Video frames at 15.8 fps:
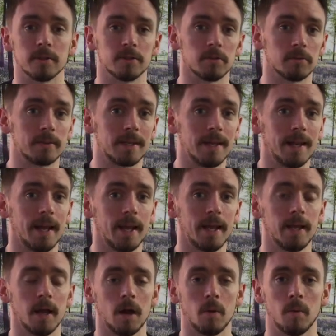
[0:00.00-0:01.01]
So
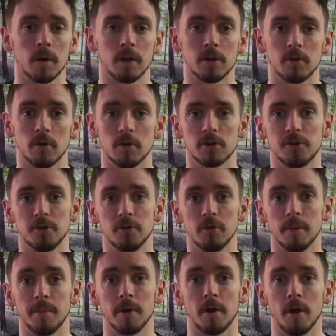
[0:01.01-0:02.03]
today I want to talk to you
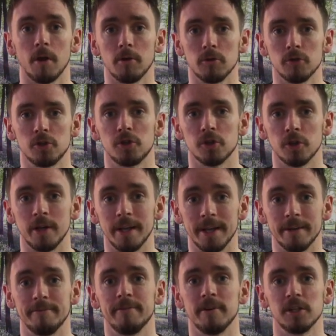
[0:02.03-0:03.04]
about how you should
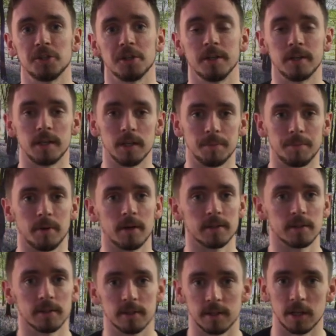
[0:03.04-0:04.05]
envision
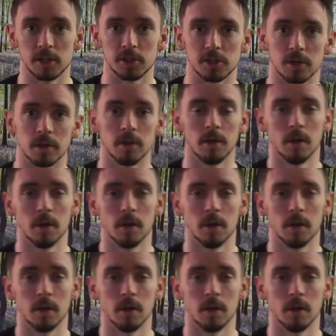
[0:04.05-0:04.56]
depersonalization.